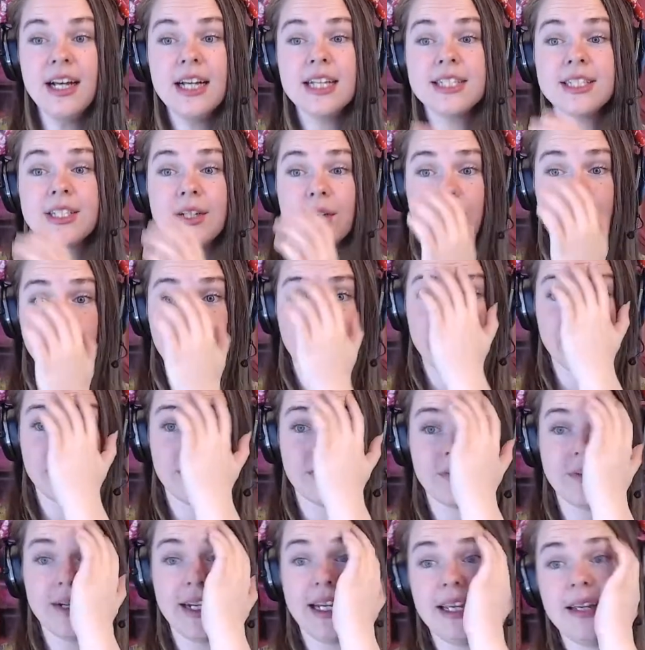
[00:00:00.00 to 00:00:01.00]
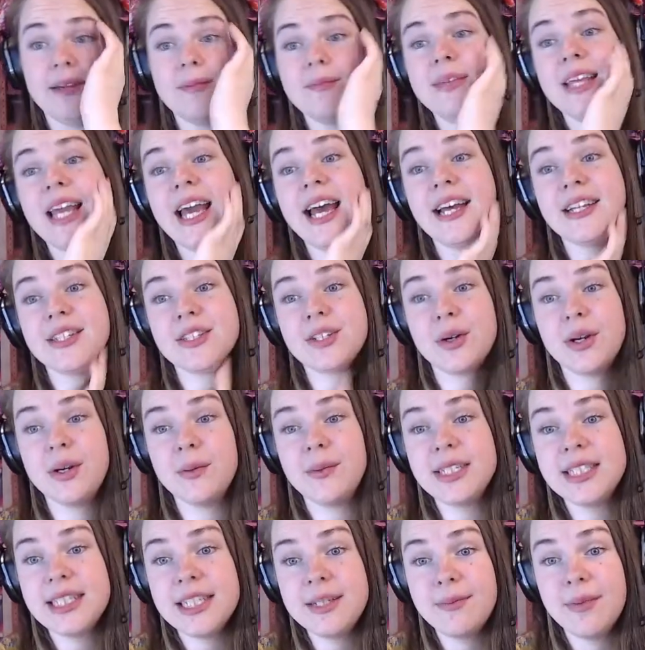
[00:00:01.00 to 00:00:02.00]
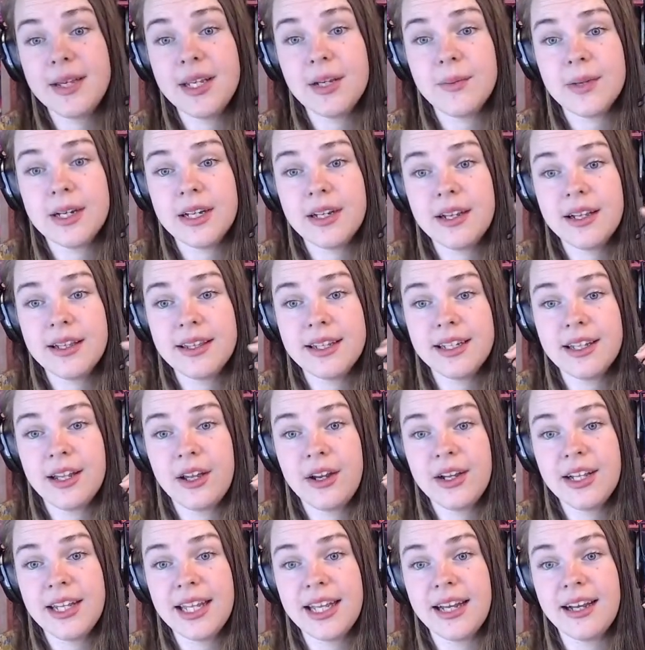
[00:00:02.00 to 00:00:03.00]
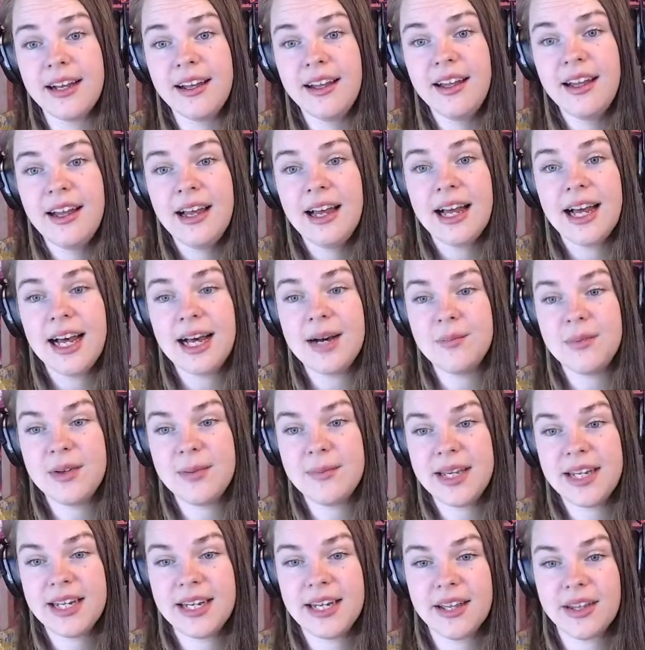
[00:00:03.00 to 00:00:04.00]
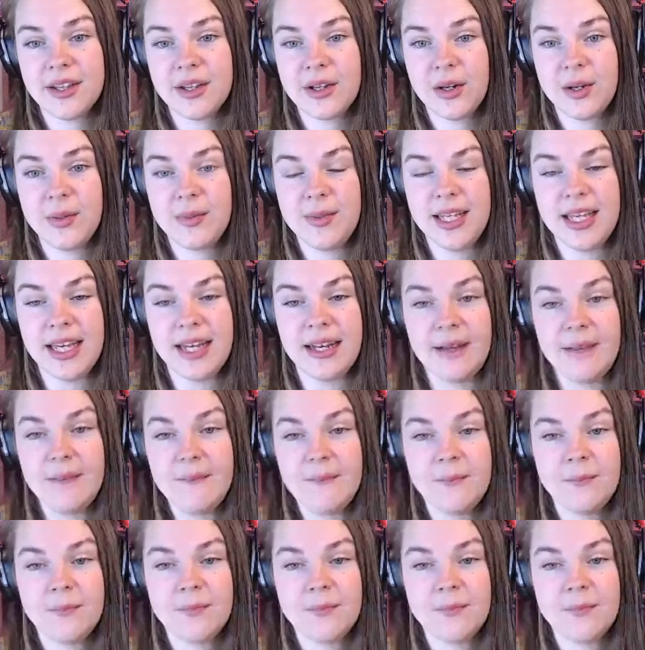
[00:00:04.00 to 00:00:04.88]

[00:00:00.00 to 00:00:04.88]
0.3. Yeah, sorry, we did make one a little earlier. We made another comb here.